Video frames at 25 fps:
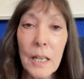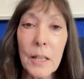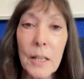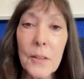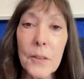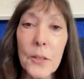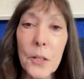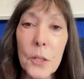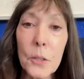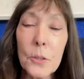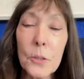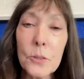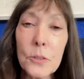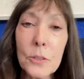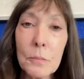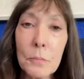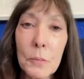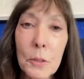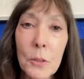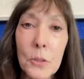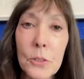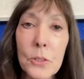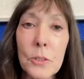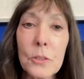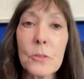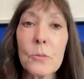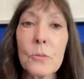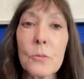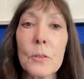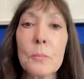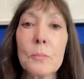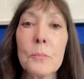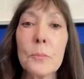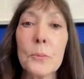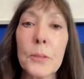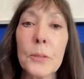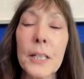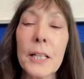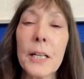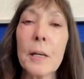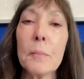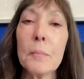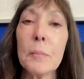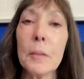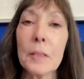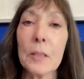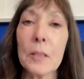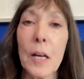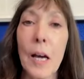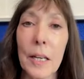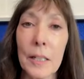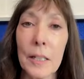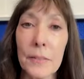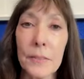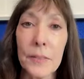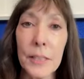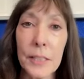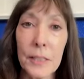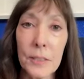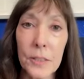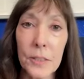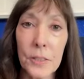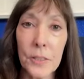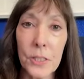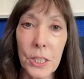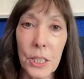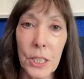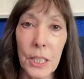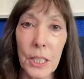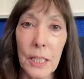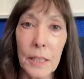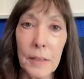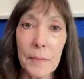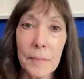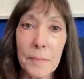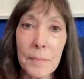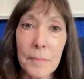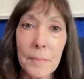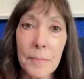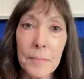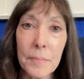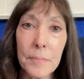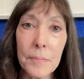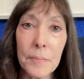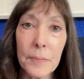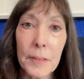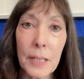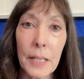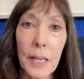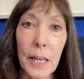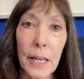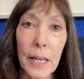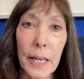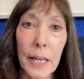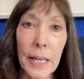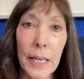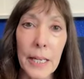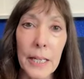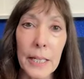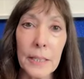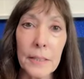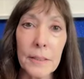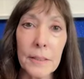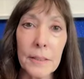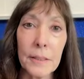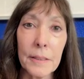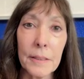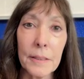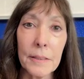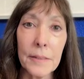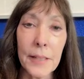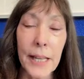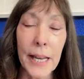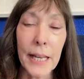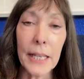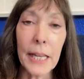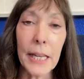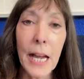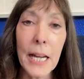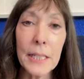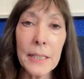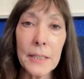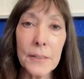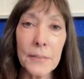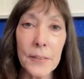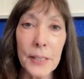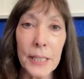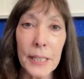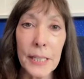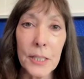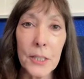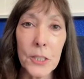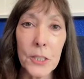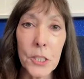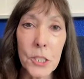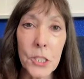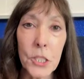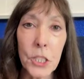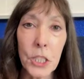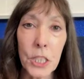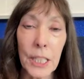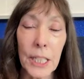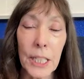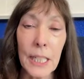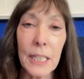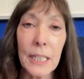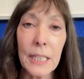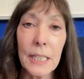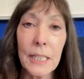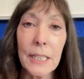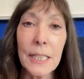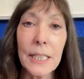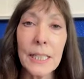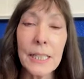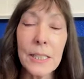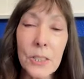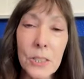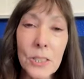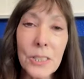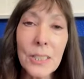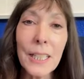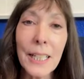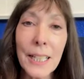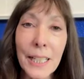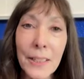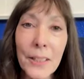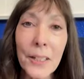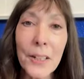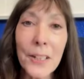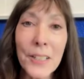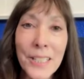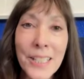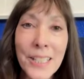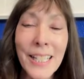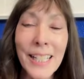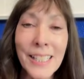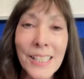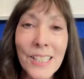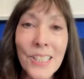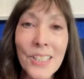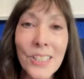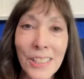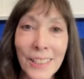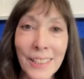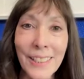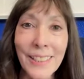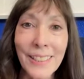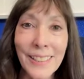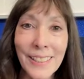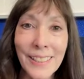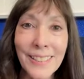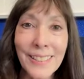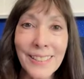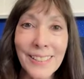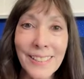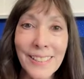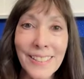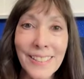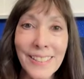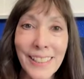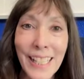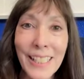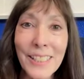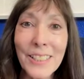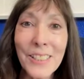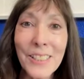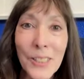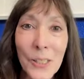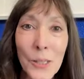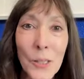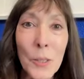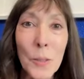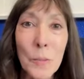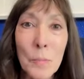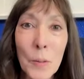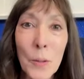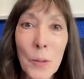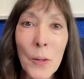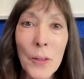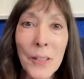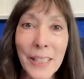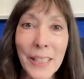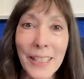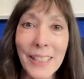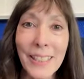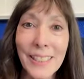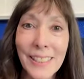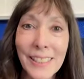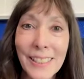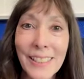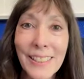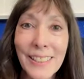those emotions will bring up a lot of energy, and that kind of energy is to get our attention. That's the whole point.